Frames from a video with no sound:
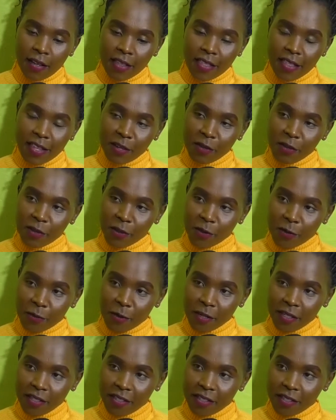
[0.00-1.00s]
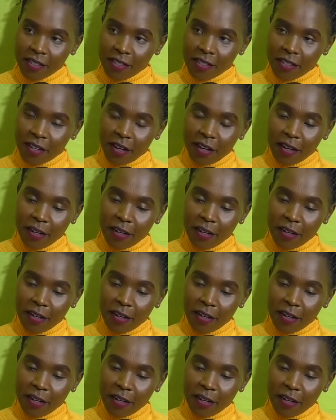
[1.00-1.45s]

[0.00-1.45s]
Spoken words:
Thank you so much.